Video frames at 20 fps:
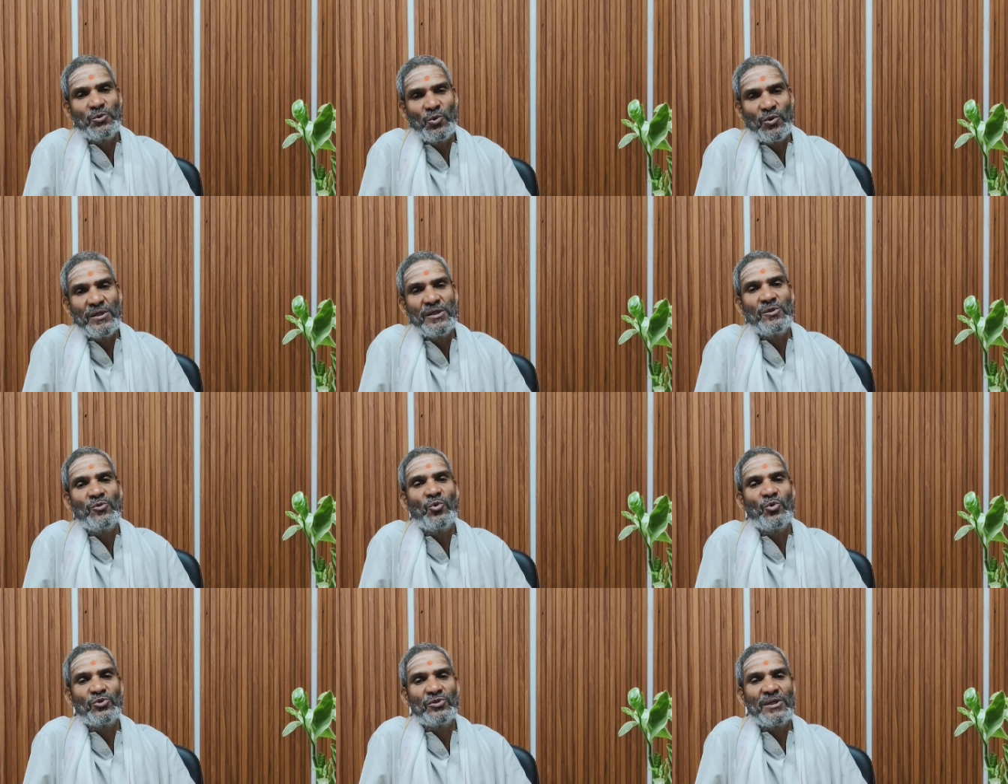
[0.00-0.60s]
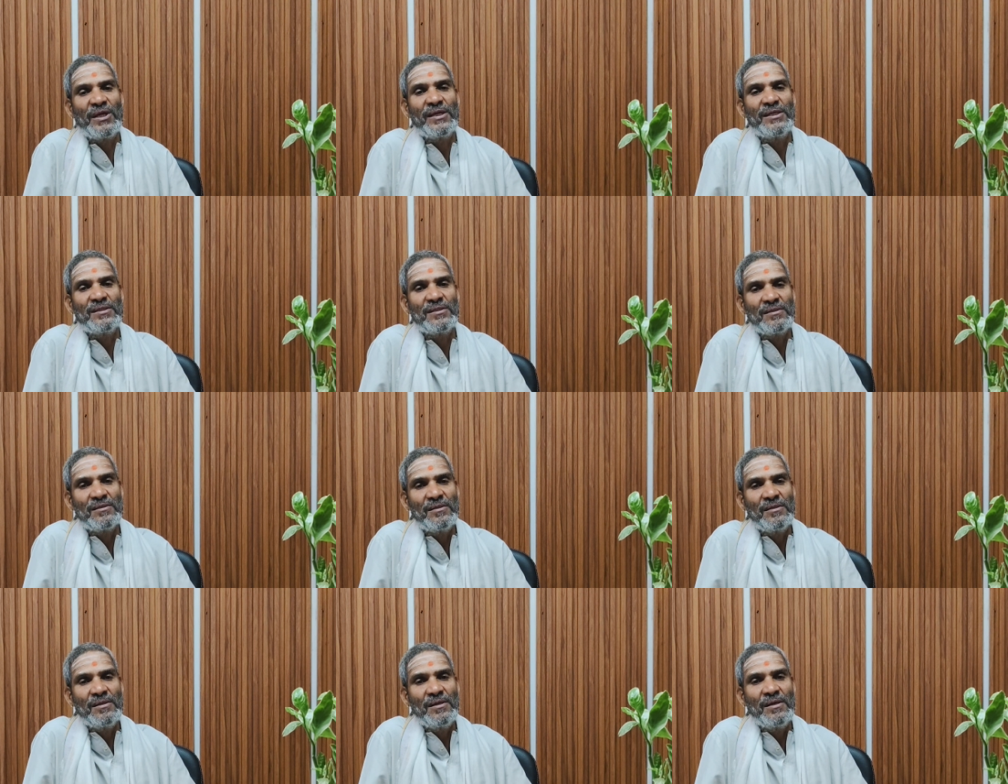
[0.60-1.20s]
during those
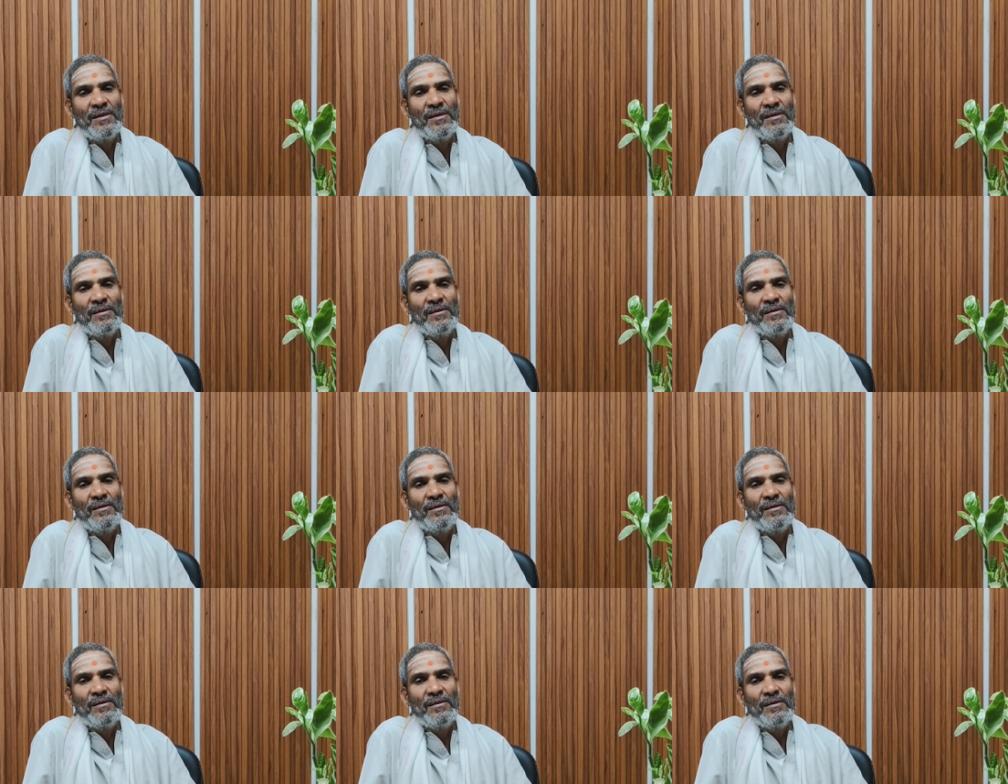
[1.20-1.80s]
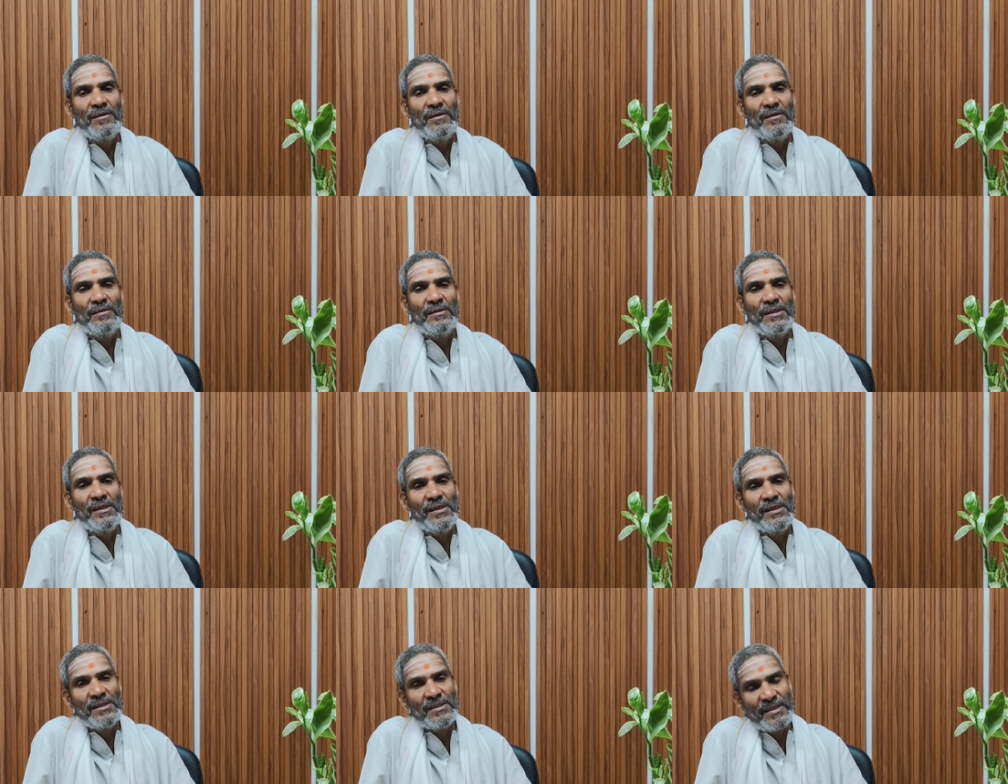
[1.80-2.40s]
days,
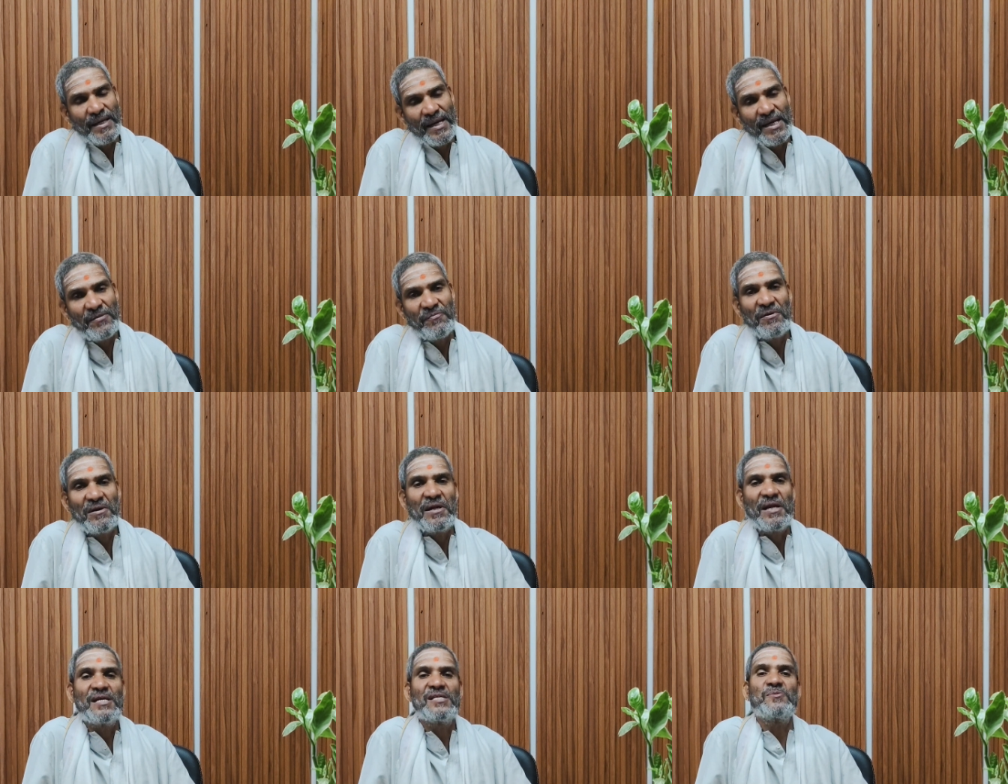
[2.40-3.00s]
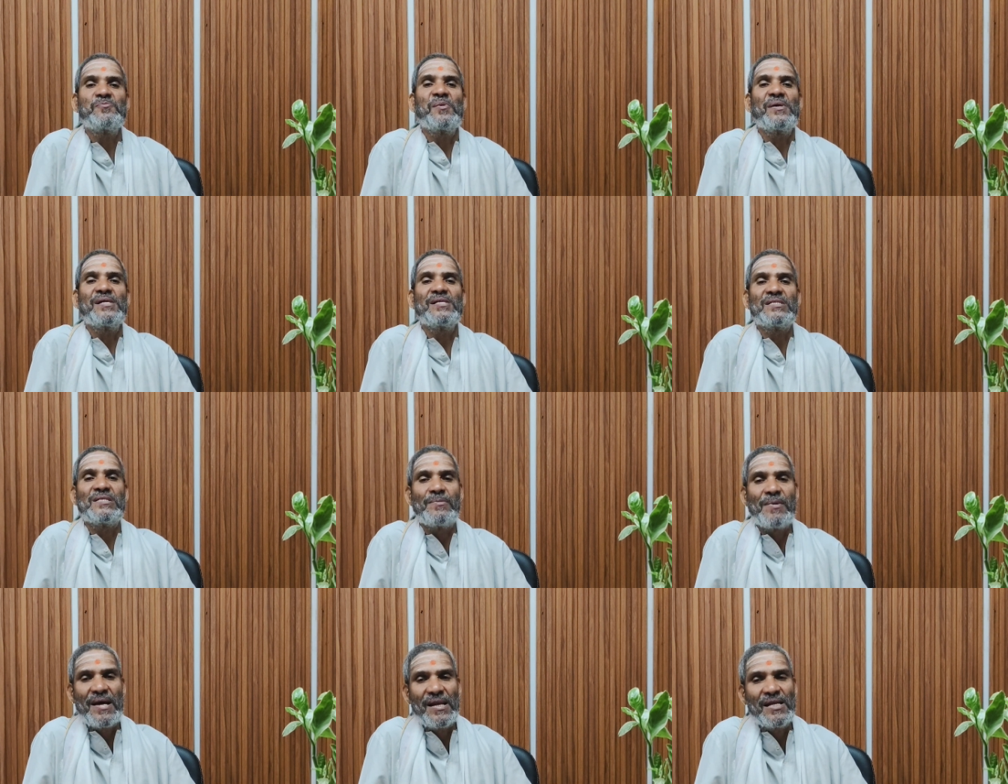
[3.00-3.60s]
the scientific
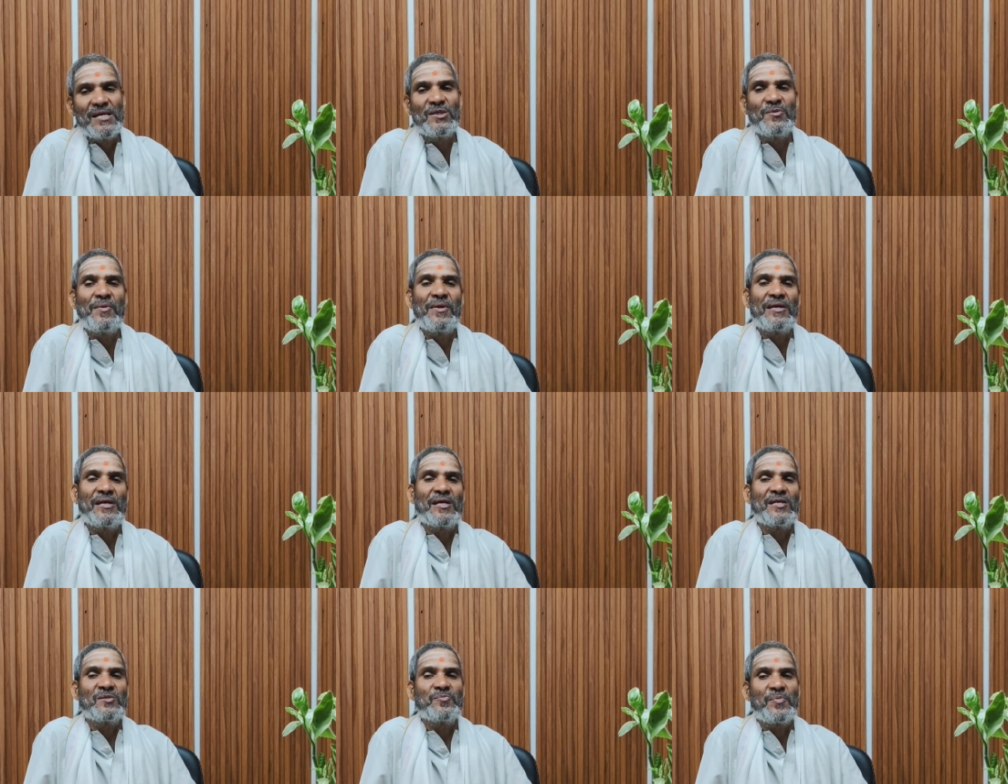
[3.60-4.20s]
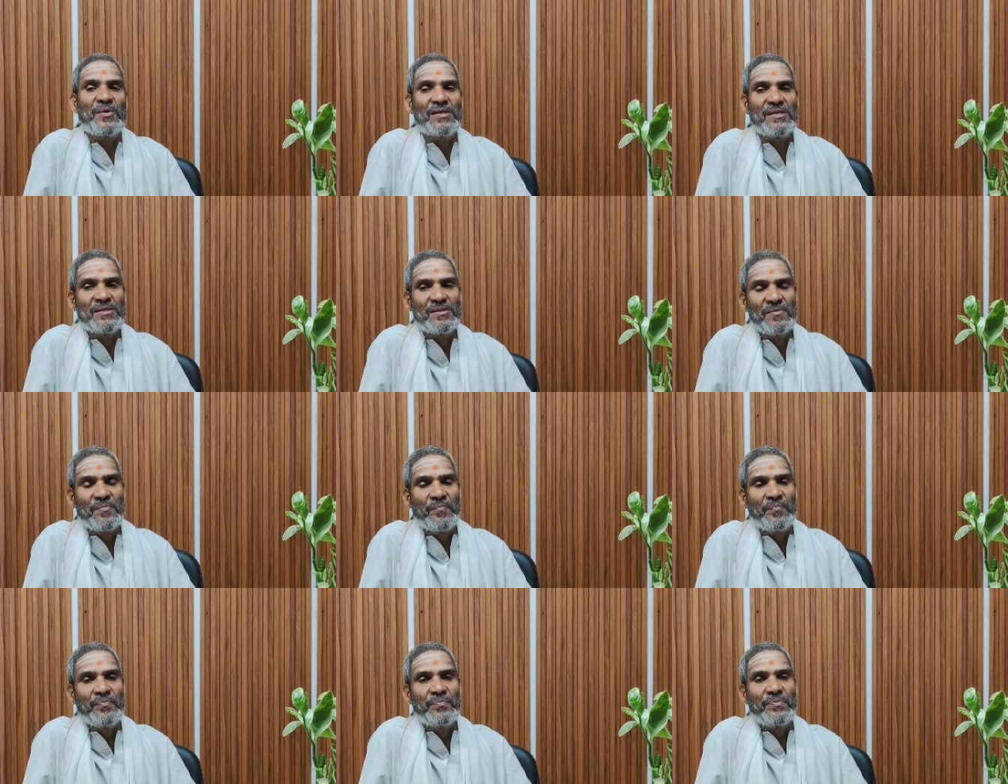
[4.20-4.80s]
aspects, the management aspects,